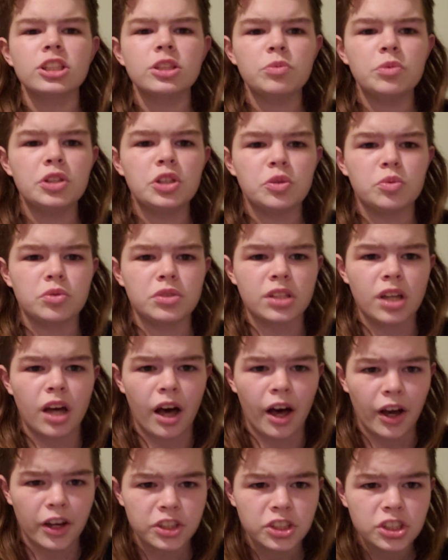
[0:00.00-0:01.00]
when you
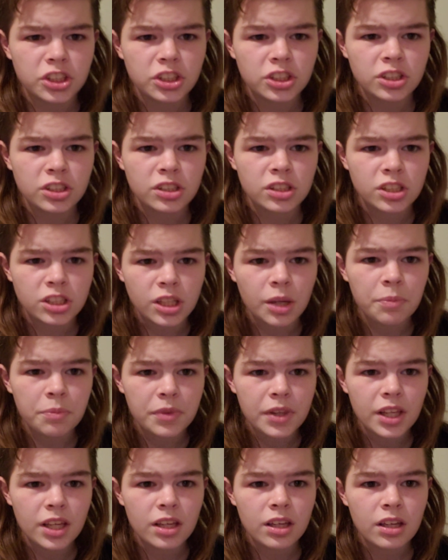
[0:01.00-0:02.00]
touch
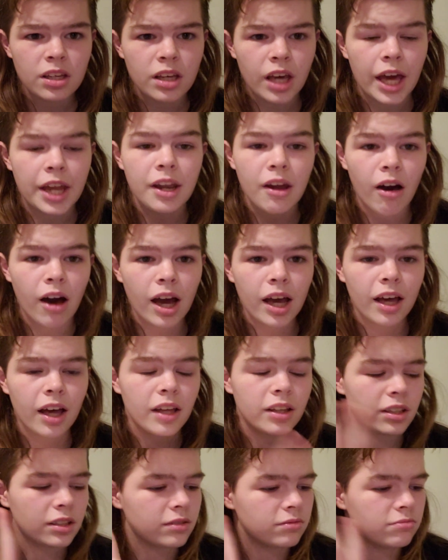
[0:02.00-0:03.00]
something and not.
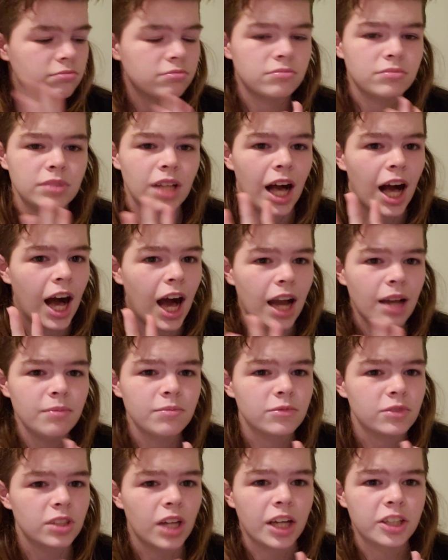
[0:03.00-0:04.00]
I
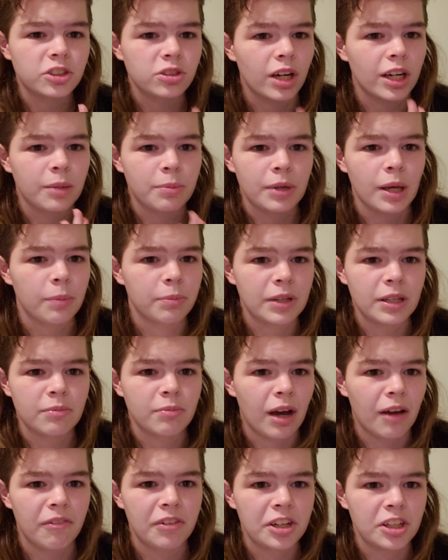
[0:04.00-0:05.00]
try to be upbeat in
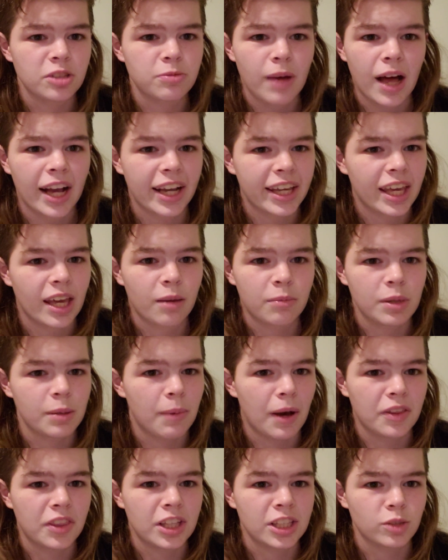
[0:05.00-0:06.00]
my videos, but I can't be
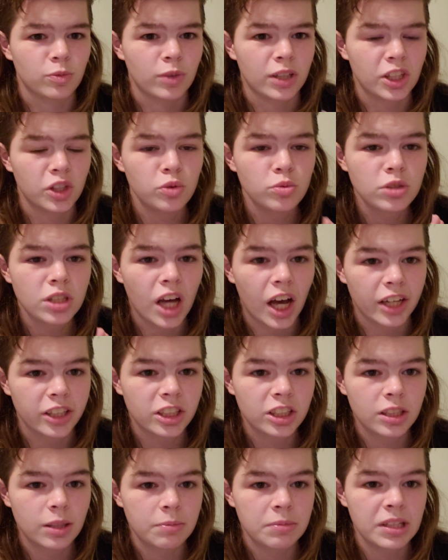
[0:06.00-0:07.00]
about this. When you
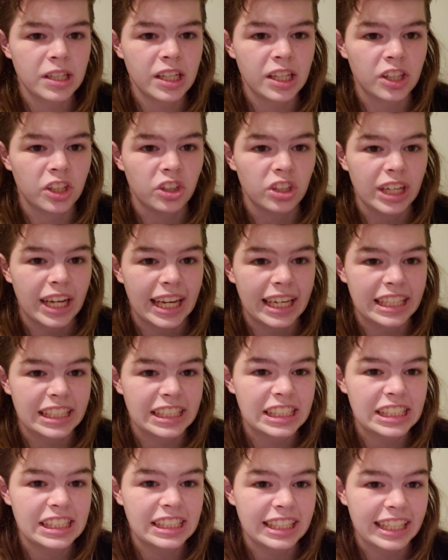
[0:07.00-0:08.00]
touch something and your hand is
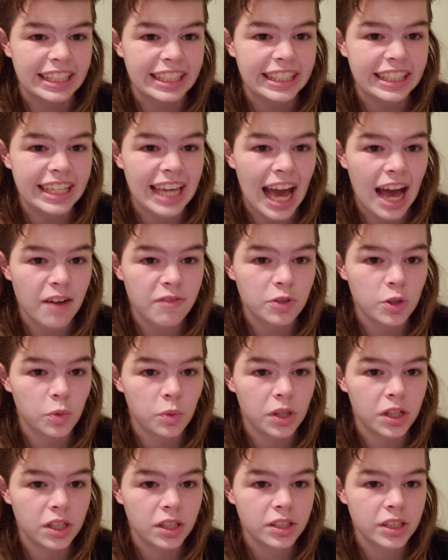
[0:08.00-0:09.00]
sticky
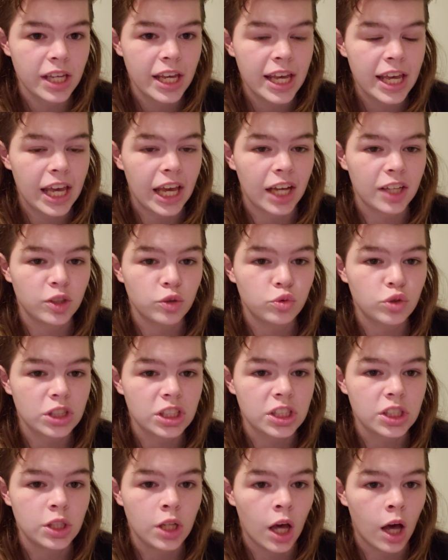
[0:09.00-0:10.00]
afterwards, and you just
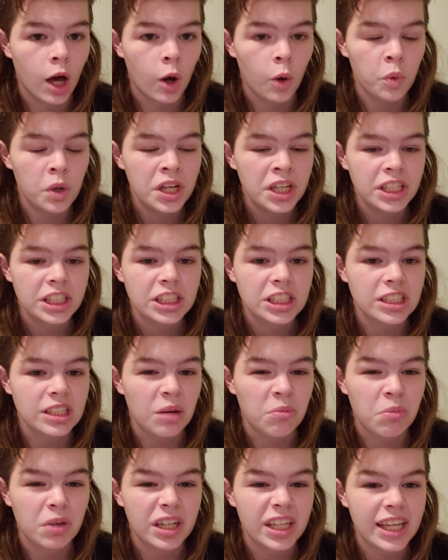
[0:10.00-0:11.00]
know
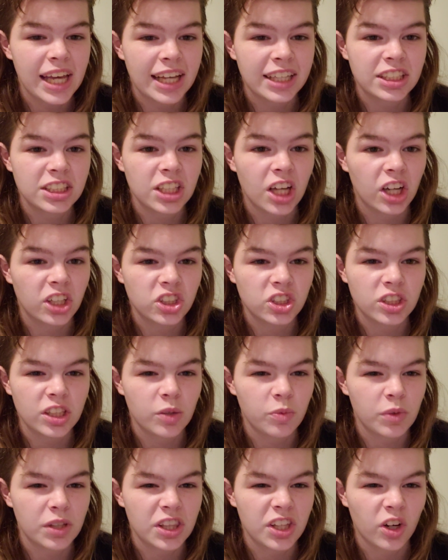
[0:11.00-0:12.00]
somebody has touched it
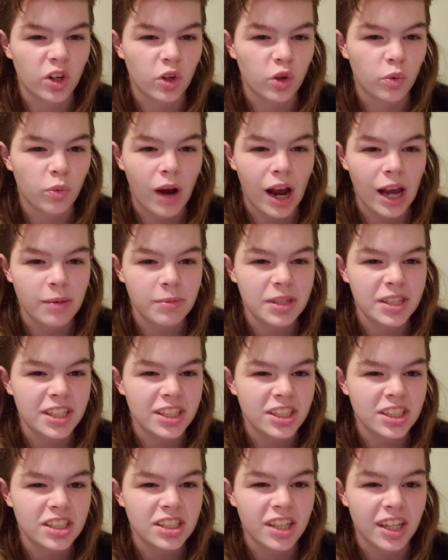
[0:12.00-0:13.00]
with their grimy,
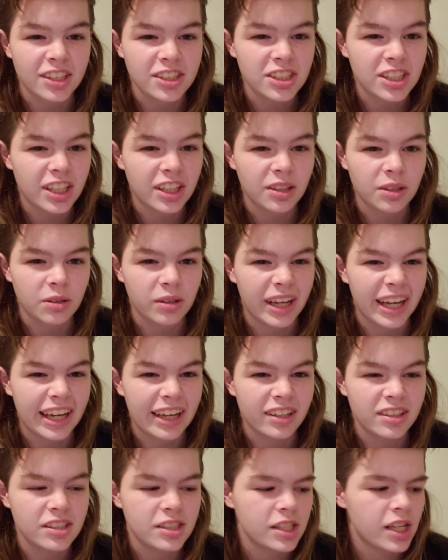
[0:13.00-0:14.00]
disgusting little
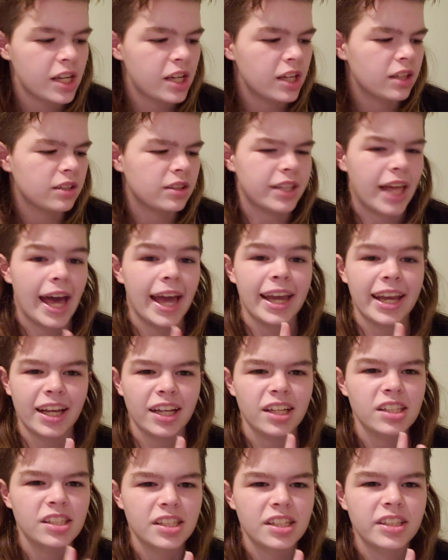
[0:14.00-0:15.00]
hands, that
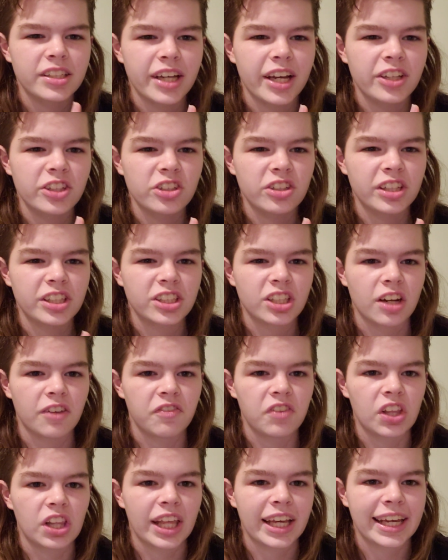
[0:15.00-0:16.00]
hand sanitizer is gonna
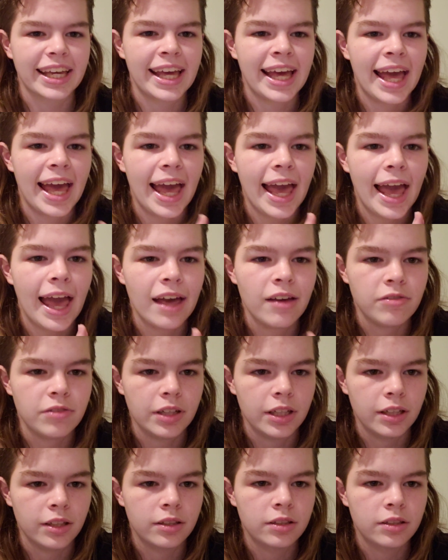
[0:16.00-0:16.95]
feel like heaven